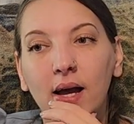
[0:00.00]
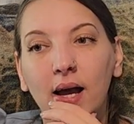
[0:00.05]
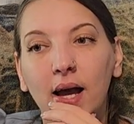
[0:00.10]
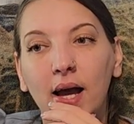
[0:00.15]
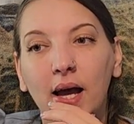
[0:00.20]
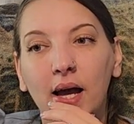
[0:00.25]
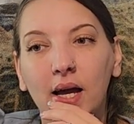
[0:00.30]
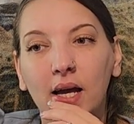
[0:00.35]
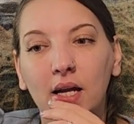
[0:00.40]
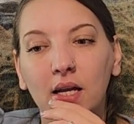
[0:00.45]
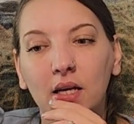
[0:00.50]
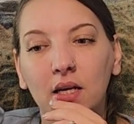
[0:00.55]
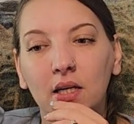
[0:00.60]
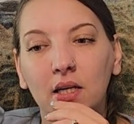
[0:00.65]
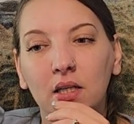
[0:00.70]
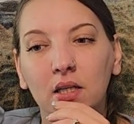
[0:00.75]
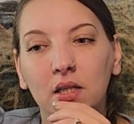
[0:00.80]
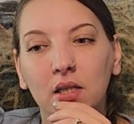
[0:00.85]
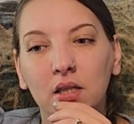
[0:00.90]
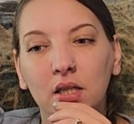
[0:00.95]

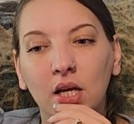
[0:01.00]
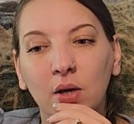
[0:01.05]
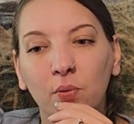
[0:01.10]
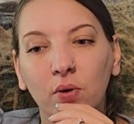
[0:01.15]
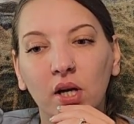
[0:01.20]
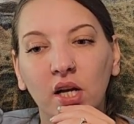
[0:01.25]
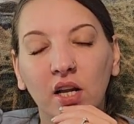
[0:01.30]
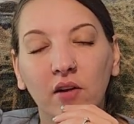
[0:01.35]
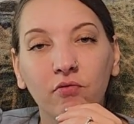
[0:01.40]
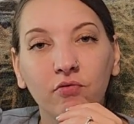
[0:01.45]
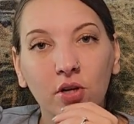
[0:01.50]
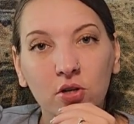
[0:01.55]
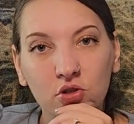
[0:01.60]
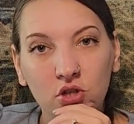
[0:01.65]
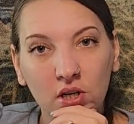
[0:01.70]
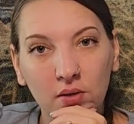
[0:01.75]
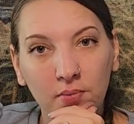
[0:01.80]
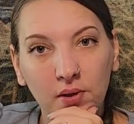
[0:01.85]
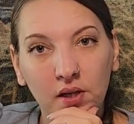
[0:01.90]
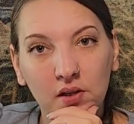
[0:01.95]
and they were getting
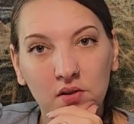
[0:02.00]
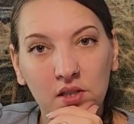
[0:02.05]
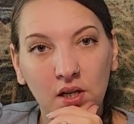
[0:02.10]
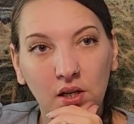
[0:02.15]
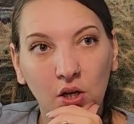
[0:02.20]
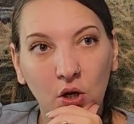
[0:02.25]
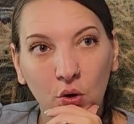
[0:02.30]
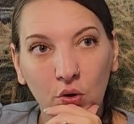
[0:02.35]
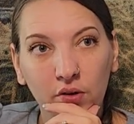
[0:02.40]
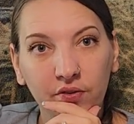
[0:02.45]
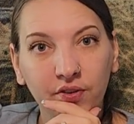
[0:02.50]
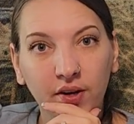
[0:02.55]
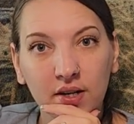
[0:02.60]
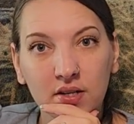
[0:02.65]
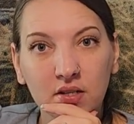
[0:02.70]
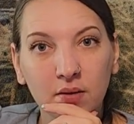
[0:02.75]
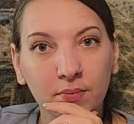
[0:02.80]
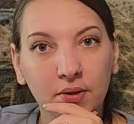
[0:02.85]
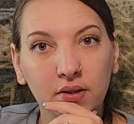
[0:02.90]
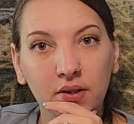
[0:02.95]
frustrated because they'd go to
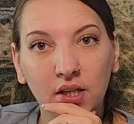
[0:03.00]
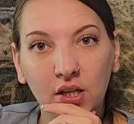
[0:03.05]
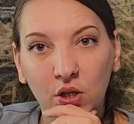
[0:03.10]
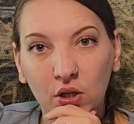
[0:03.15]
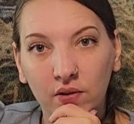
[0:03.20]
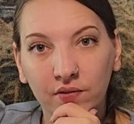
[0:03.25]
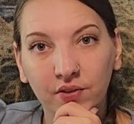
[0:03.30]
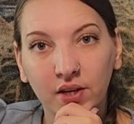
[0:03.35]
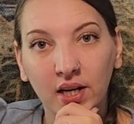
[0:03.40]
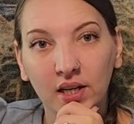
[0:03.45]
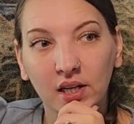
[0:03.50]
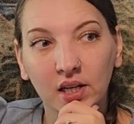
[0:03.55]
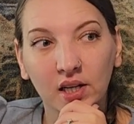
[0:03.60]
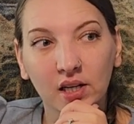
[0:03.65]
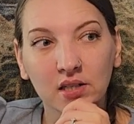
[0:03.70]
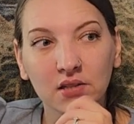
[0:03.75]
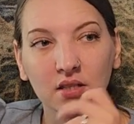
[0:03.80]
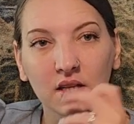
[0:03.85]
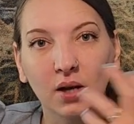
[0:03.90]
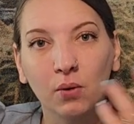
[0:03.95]
find something and they couldn't find it.
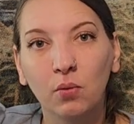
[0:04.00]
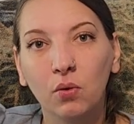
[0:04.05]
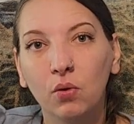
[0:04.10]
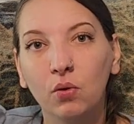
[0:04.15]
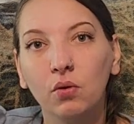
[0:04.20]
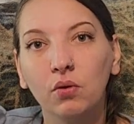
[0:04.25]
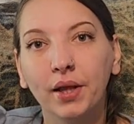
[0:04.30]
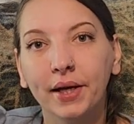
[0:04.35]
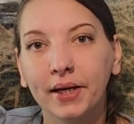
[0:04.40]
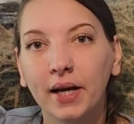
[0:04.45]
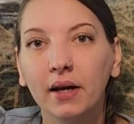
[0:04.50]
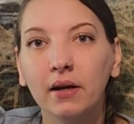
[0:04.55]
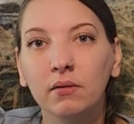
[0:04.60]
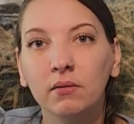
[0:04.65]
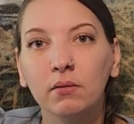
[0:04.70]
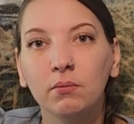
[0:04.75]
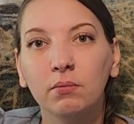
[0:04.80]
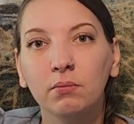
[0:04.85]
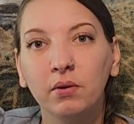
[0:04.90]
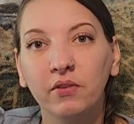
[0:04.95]
And it's like, well, like,
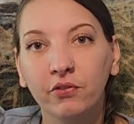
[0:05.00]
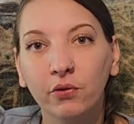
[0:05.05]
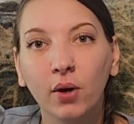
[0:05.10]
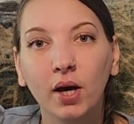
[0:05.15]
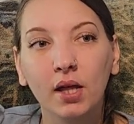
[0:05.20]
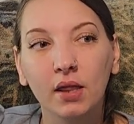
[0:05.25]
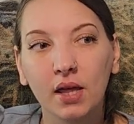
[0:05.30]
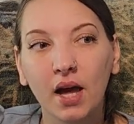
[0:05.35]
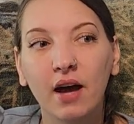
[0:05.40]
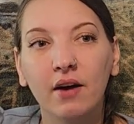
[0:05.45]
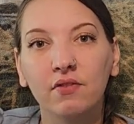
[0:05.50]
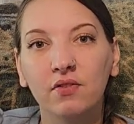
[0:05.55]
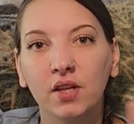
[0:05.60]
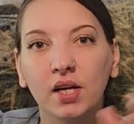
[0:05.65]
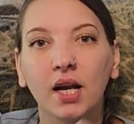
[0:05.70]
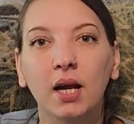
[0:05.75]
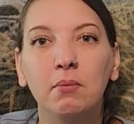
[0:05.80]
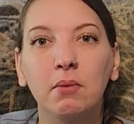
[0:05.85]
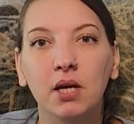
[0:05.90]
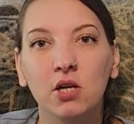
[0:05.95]
before I left,
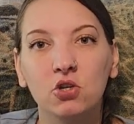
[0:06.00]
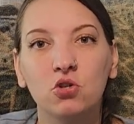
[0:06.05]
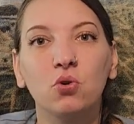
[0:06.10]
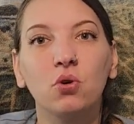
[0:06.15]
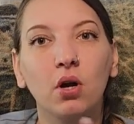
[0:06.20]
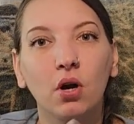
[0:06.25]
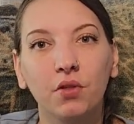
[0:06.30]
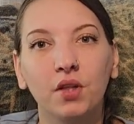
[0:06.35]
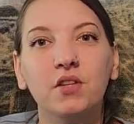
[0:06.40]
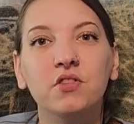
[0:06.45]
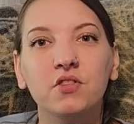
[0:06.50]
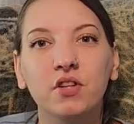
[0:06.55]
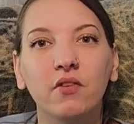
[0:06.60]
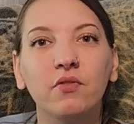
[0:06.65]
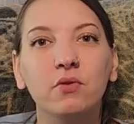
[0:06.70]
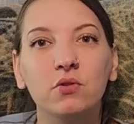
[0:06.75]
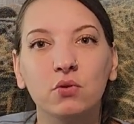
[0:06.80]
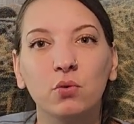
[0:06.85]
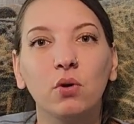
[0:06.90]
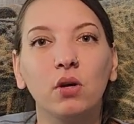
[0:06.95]
like, I made sure all this stuff
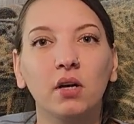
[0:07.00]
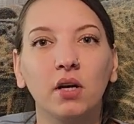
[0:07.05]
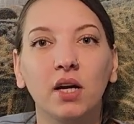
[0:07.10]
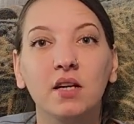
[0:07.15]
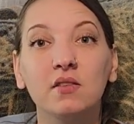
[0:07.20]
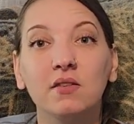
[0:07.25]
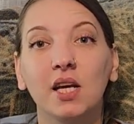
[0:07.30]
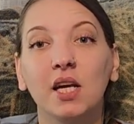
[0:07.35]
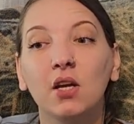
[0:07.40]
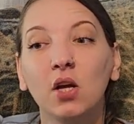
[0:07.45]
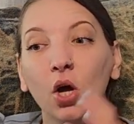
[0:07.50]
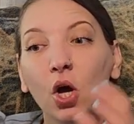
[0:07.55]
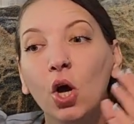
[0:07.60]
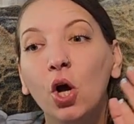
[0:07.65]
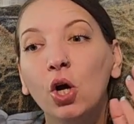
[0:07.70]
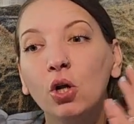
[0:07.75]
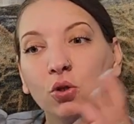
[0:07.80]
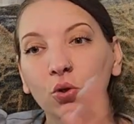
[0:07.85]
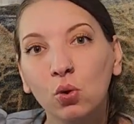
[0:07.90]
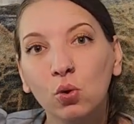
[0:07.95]
was organized. Like,
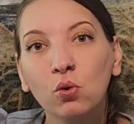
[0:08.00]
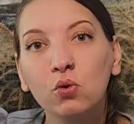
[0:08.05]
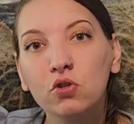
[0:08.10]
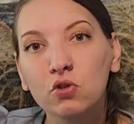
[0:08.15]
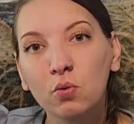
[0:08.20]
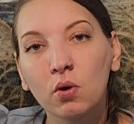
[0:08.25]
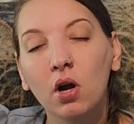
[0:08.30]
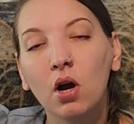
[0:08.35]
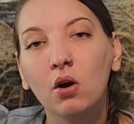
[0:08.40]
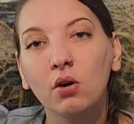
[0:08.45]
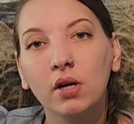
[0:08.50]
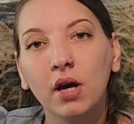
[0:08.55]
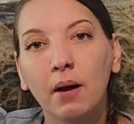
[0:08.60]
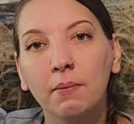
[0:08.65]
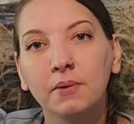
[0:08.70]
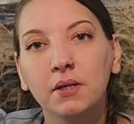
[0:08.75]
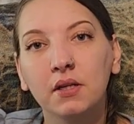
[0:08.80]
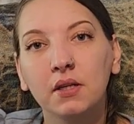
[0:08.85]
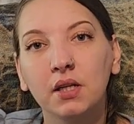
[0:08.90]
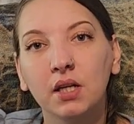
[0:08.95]
tools were all
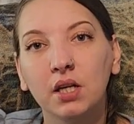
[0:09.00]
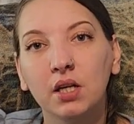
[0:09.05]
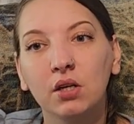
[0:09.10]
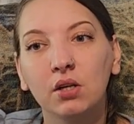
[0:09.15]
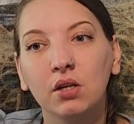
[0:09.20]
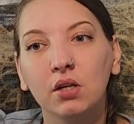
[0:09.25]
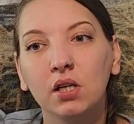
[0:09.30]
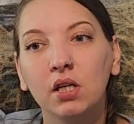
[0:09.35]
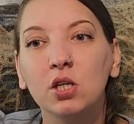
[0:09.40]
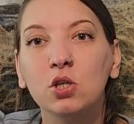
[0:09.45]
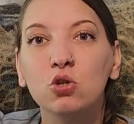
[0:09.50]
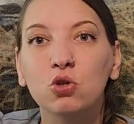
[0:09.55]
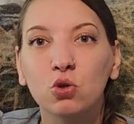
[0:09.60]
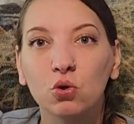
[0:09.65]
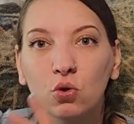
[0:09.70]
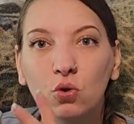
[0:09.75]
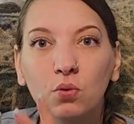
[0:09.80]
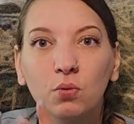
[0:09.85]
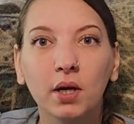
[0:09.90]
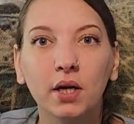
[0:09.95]
kept in here, and each
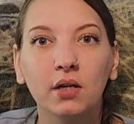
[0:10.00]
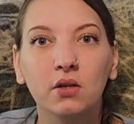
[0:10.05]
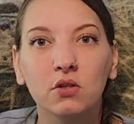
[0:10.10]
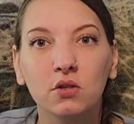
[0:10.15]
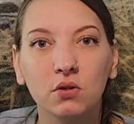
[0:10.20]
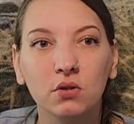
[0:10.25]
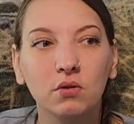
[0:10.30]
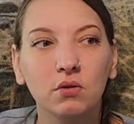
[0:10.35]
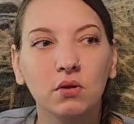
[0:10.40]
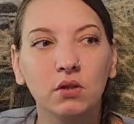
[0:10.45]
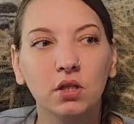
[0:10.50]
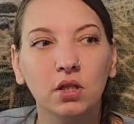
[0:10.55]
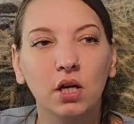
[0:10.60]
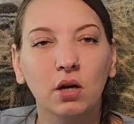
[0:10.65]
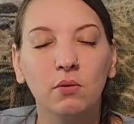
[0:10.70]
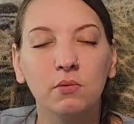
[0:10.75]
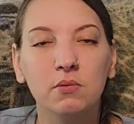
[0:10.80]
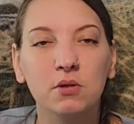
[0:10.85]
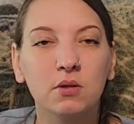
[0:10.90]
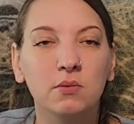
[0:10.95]
tool went into, you
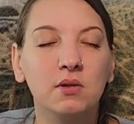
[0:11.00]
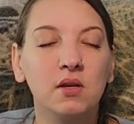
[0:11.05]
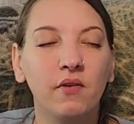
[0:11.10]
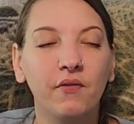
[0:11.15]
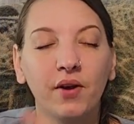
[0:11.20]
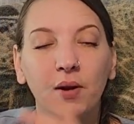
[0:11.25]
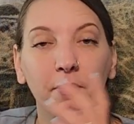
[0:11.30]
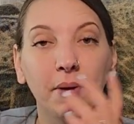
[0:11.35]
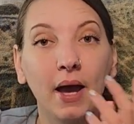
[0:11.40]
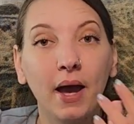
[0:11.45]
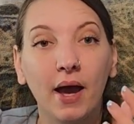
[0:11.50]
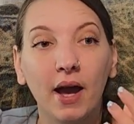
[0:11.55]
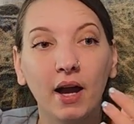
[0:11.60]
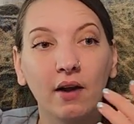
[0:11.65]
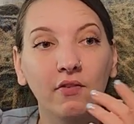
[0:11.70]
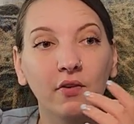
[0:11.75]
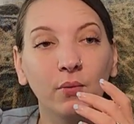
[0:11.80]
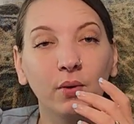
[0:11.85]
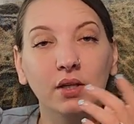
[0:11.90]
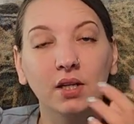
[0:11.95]
know, a specific
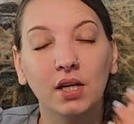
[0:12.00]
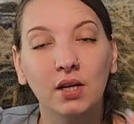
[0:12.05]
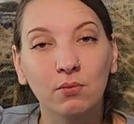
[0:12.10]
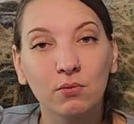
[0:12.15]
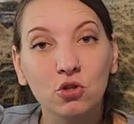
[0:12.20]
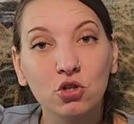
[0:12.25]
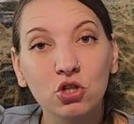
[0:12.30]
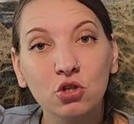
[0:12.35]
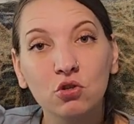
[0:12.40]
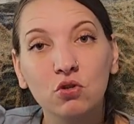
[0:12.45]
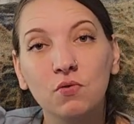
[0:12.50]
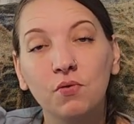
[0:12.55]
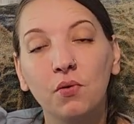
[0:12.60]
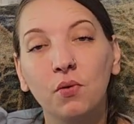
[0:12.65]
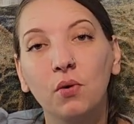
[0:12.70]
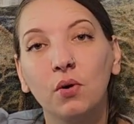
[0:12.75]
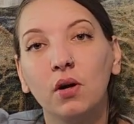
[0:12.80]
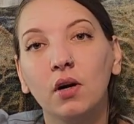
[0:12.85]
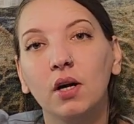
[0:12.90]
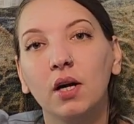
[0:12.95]
bag for what, like, it was used
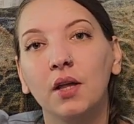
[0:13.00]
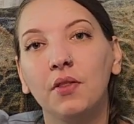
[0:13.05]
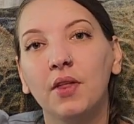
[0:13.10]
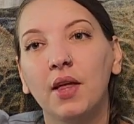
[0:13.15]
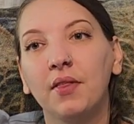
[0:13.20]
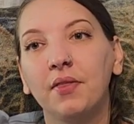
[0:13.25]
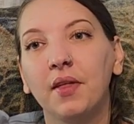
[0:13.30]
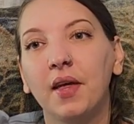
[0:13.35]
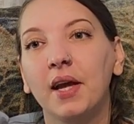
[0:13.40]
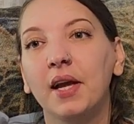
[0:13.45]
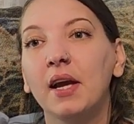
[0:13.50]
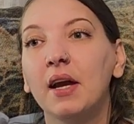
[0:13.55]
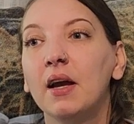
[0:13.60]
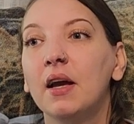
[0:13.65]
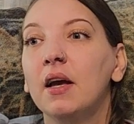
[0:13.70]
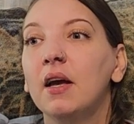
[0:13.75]
for. And then, like,